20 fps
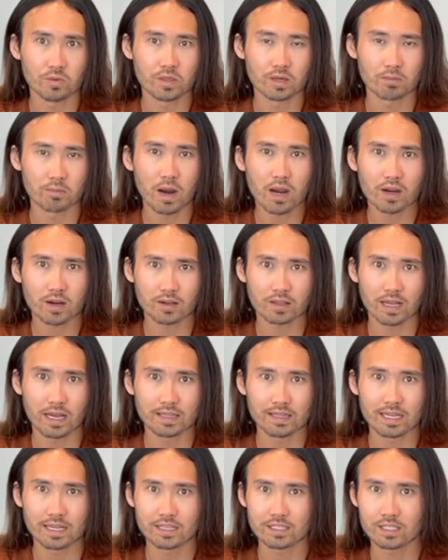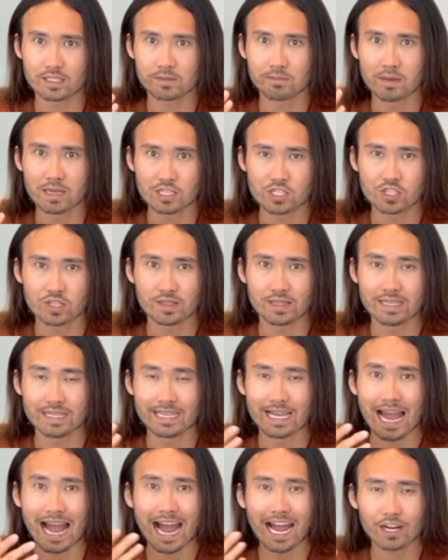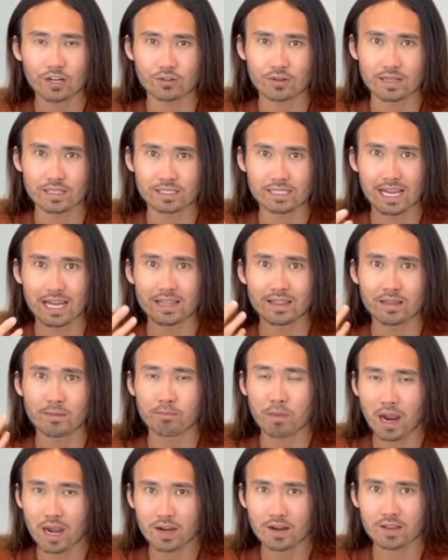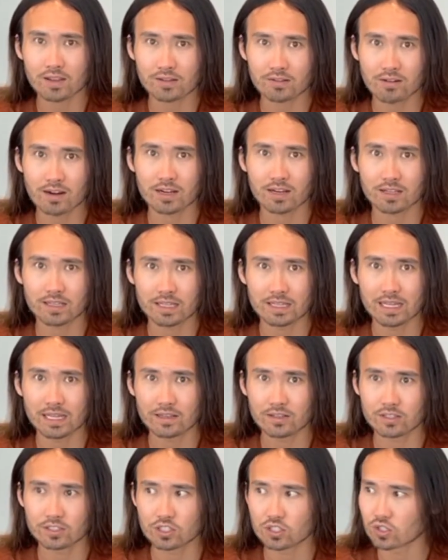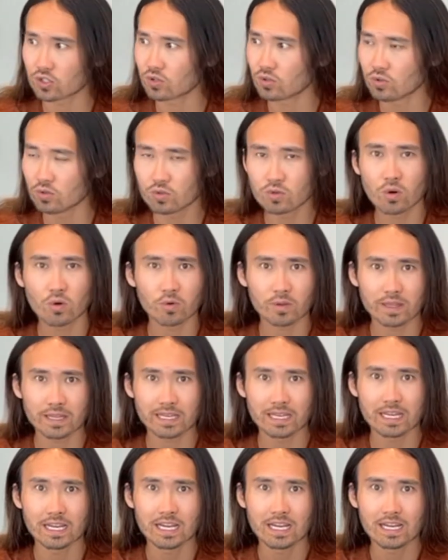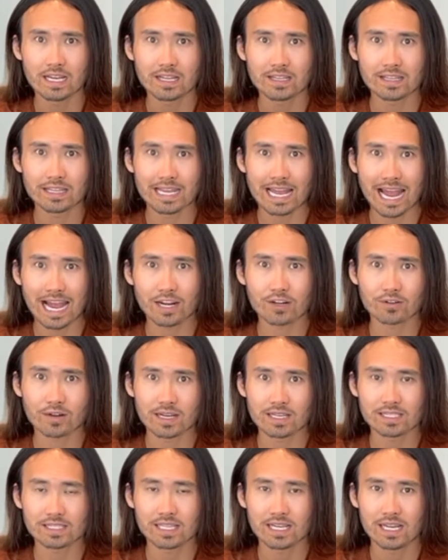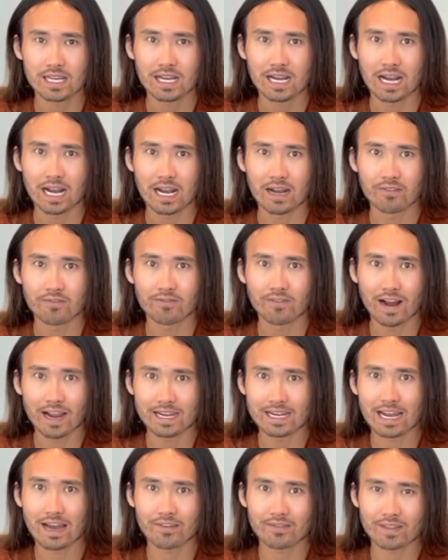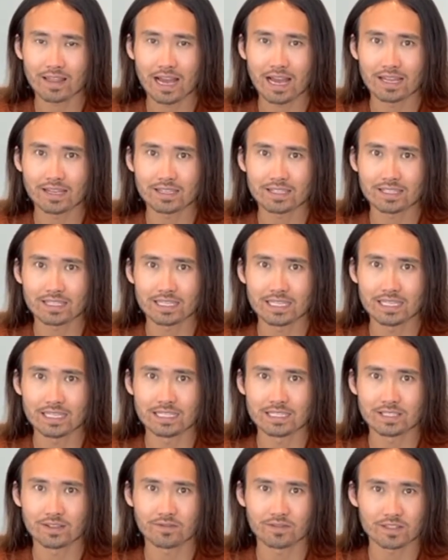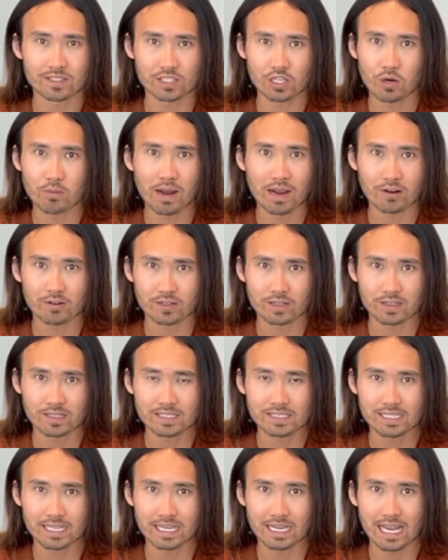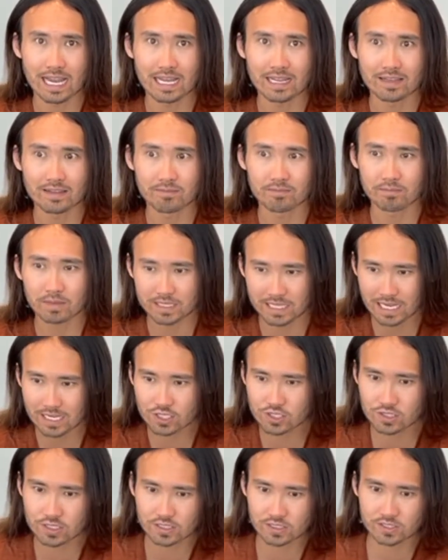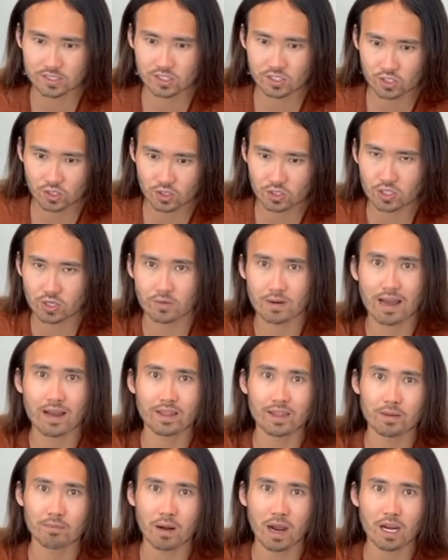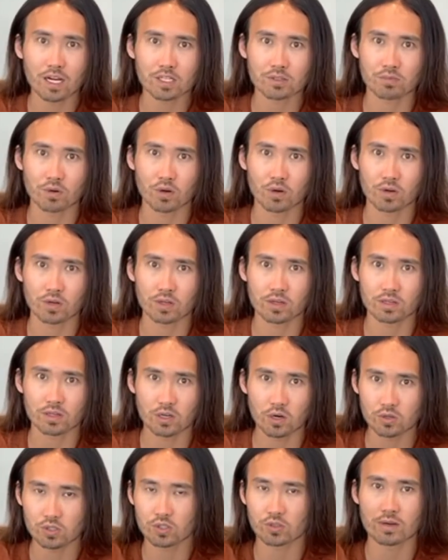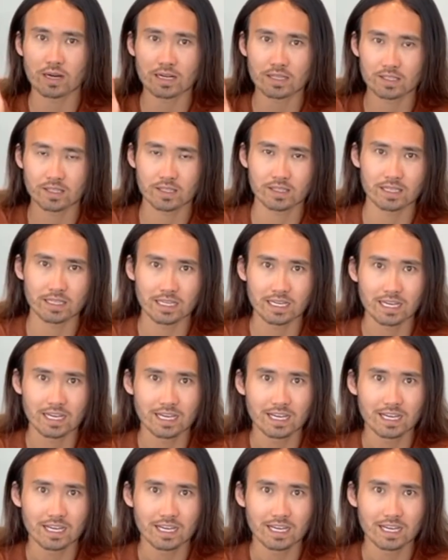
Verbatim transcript: their buyer client they could just mention the address and the buyer theoretically then could just google the the address uh, find out that it's a for sale by owner listing and potentially skirt around the buyer's broker go direct to the